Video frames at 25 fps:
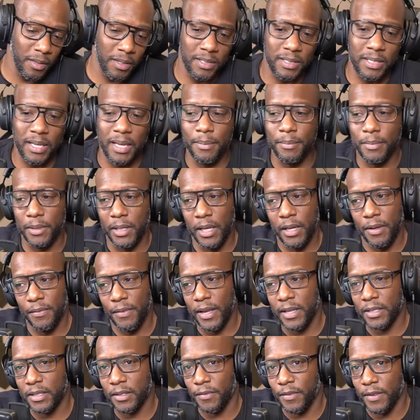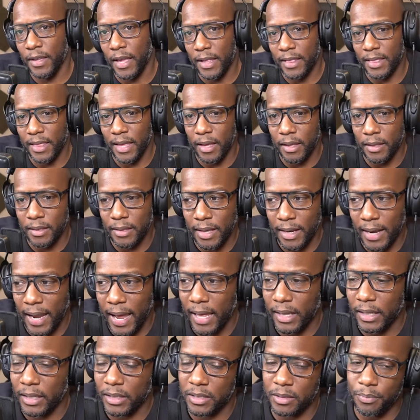same love as of yet that
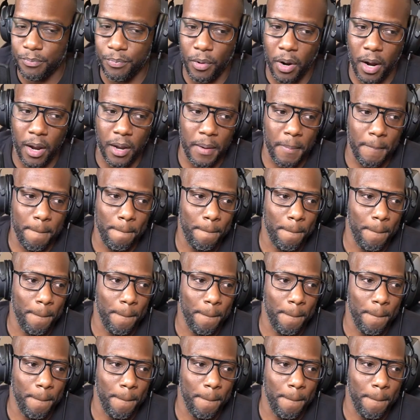Alex brought.